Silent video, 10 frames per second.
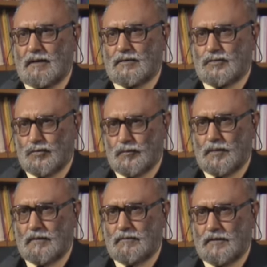should
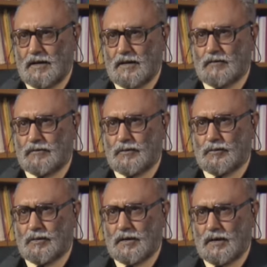be afraid of the
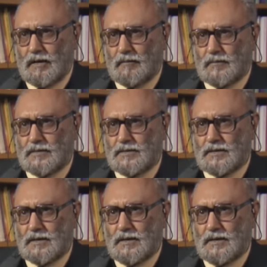nuclear arms,